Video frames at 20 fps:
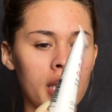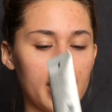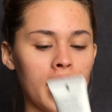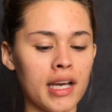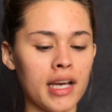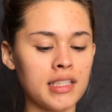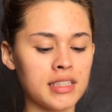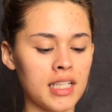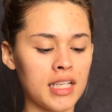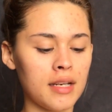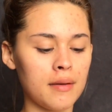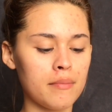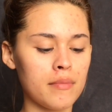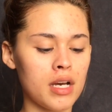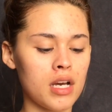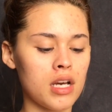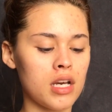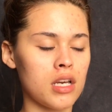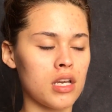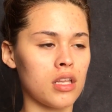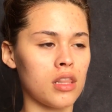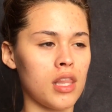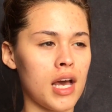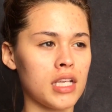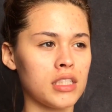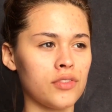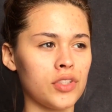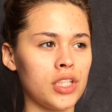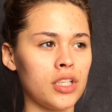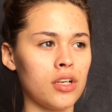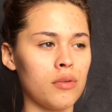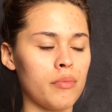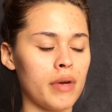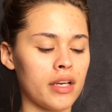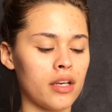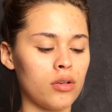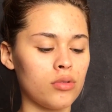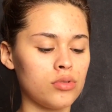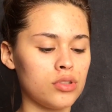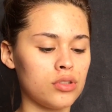Like I said in my last video,
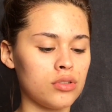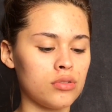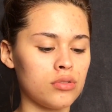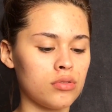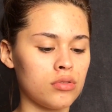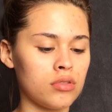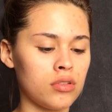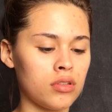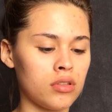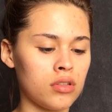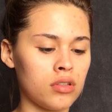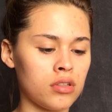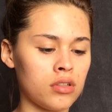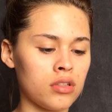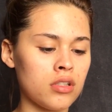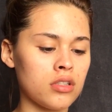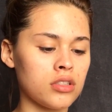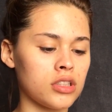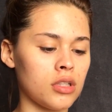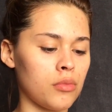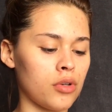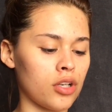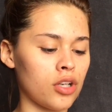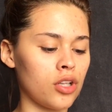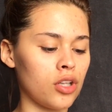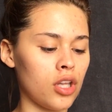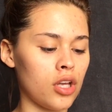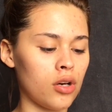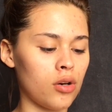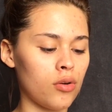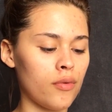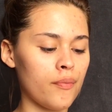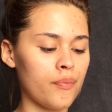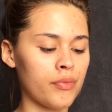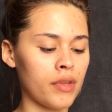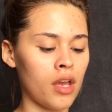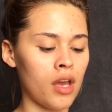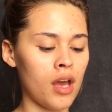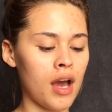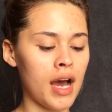my go-to summer glow.
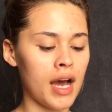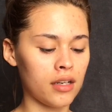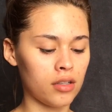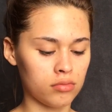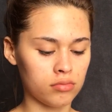I